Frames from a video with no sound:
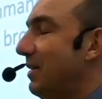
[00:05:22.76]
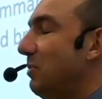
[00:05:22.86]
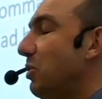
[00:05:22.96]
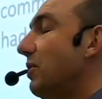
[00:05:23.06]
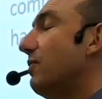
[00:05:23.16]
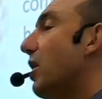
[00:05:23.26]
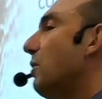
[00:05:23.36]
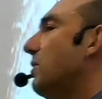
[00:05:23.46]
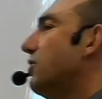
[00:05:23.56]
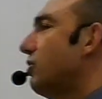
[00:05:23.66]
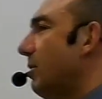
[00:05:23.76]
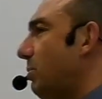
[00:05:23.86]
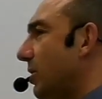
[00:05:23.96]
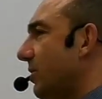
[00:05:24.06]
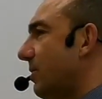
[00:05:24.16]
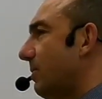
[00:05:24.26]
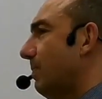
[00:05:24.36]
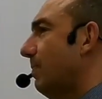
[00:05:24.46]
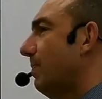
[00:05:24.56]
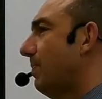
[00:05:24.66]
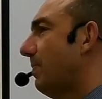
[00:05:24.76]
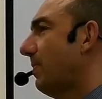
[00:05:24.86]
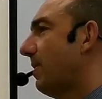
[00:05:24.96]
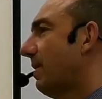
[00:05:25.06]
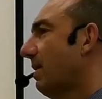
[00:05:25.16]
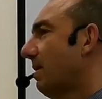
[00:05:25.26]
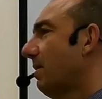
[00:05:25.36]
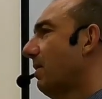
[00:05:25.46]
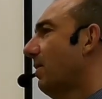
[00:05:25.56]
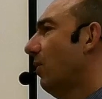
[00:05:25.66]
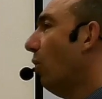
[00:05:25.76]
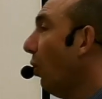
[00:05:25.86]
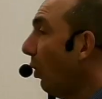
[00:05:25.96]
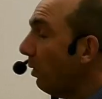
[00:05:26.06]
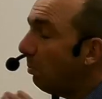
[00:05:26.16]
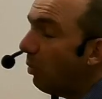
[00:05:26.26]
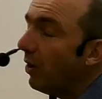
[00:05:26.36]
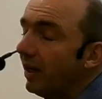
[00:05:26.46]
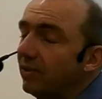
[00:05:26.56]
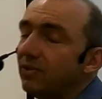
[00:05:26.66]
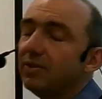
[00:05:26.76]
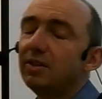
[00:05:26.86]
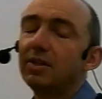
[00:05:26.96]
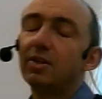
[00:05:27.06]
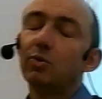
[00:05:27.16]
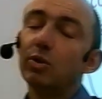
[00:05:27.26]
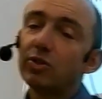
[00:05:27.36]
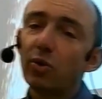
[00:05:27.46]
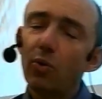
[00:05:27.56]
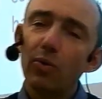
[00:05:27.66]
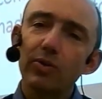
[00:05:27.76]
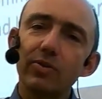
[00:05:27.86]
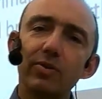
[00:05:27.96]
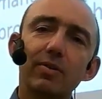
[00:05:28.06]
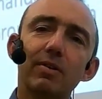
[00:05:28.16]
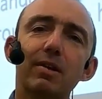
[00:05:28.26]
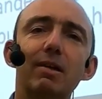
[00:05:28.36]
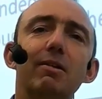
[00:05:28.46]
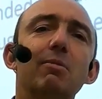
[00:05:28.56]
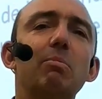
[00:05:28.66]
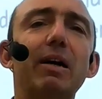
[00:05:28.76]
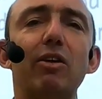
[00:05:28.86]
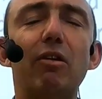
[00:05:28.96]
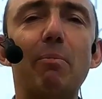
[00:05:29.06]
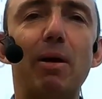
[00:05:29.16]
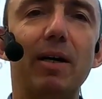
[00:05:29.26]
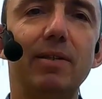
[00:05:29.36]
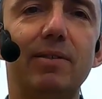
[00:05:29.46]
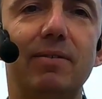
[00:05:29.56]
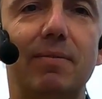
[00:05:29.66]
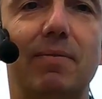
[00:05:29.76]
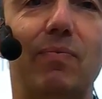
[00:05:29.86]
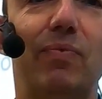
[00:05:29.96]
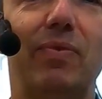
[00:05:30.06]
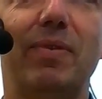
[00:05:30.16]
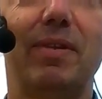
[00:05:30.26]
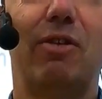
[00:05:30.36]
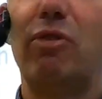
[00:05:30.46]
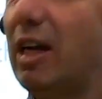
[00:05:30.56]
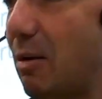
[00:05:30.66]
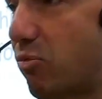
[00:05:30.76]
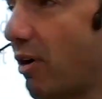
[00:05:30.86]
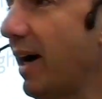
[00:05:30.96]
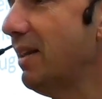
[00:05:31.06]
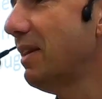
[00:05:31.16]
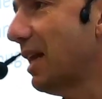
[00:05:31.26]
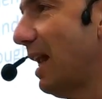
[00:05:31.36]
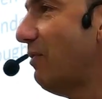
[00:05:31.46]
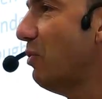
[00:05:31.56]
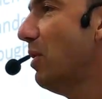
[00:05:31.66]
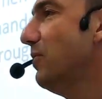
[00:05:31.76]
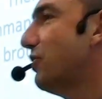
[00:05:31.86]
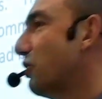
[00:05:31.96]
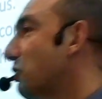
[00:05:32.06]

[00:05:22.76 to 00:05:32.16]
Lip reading: would have known the scriptures. All boys were taught by the rabbis. The really bright, the clever ones, the